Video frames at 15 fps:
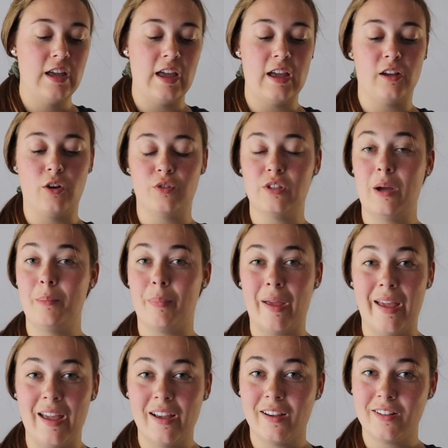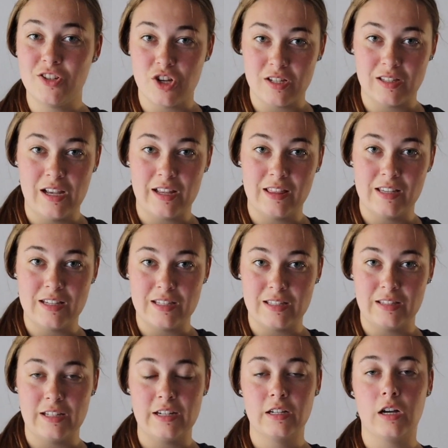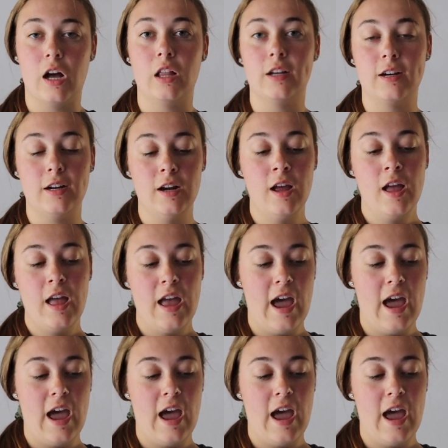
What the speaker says: It goes on pink just like this lid color,